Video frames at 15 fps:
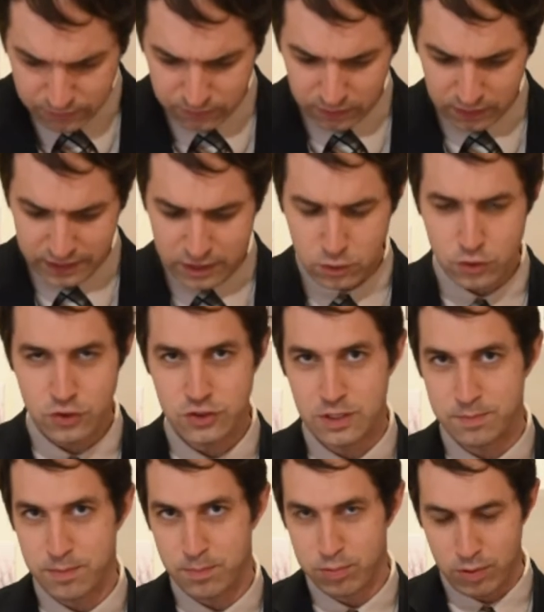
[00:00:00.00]
of the
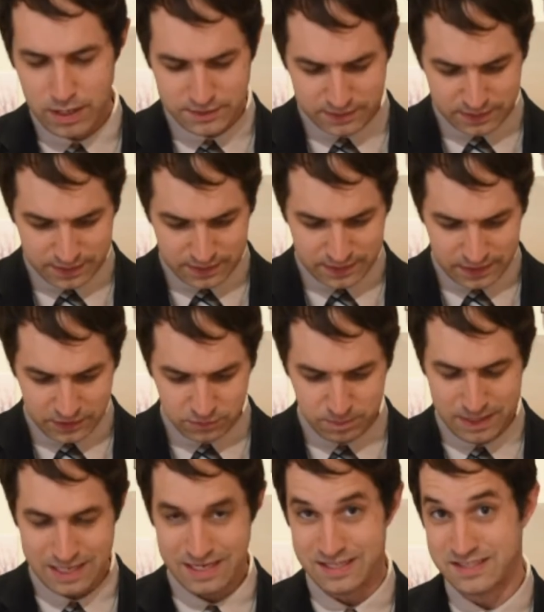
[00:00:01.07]
leadership present at these
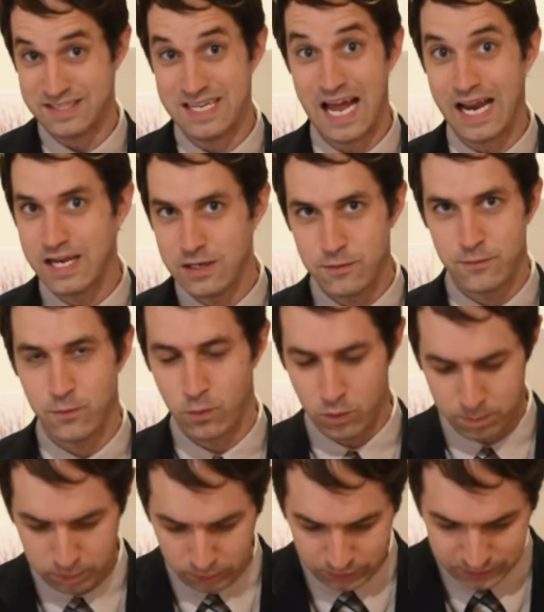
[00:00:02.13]
meetings,
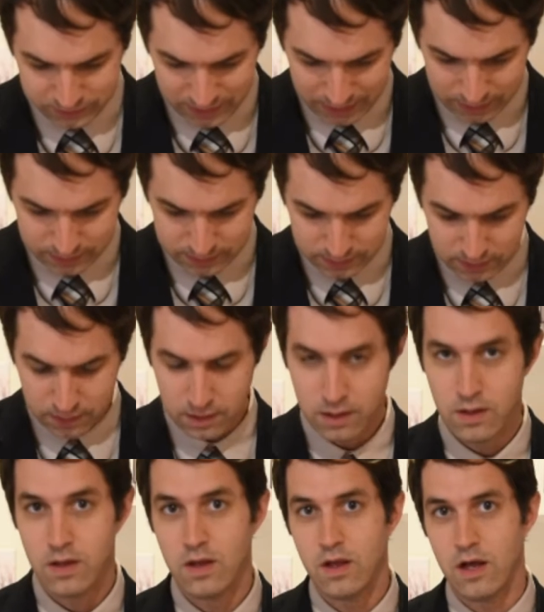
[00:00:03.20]
94%
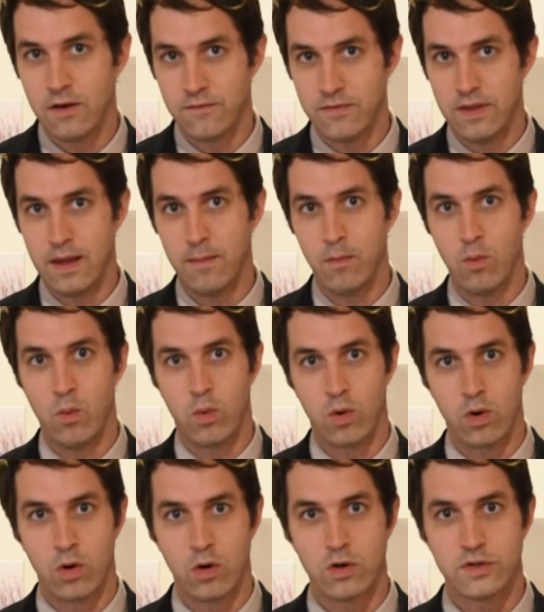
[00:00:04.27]
of them were